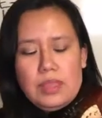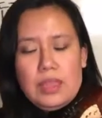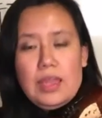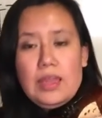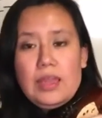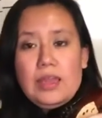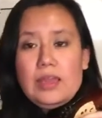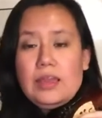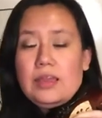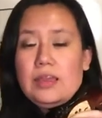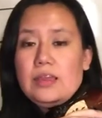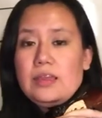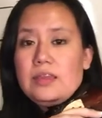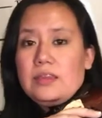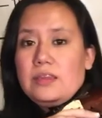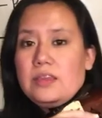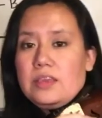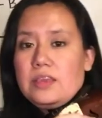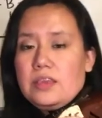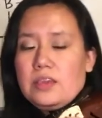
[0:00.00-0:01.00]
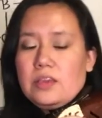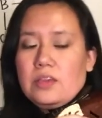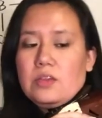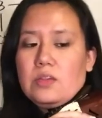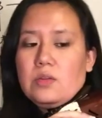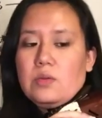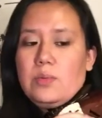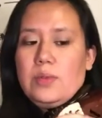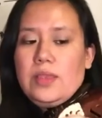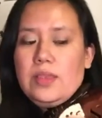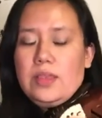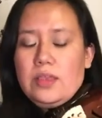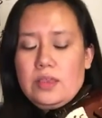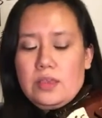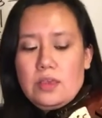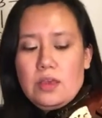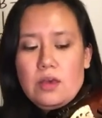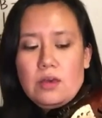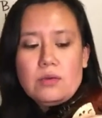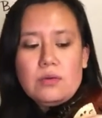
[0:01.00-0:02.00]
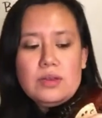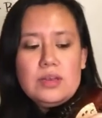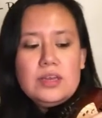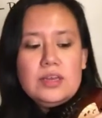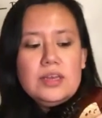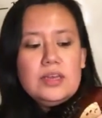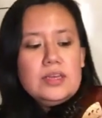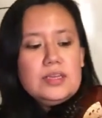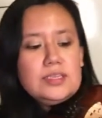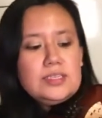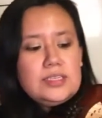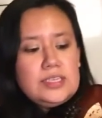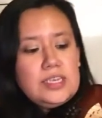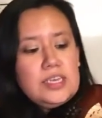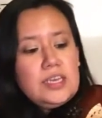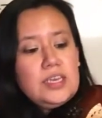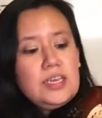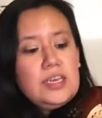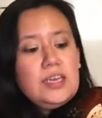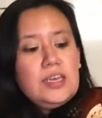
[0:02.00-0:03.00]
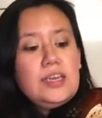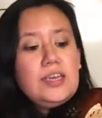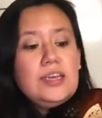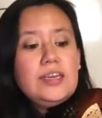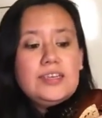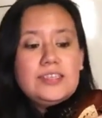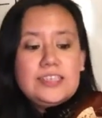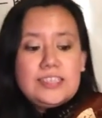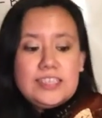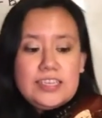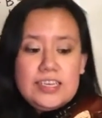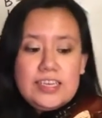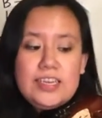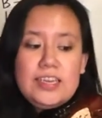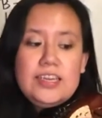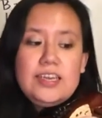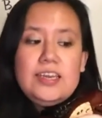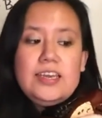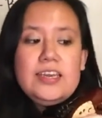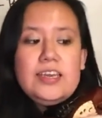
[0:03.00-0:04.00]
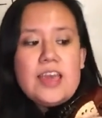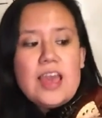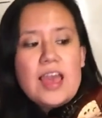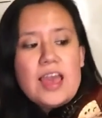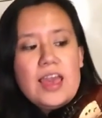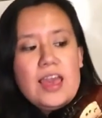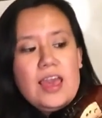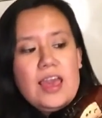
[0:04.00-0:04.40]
and here we go. D, D, A,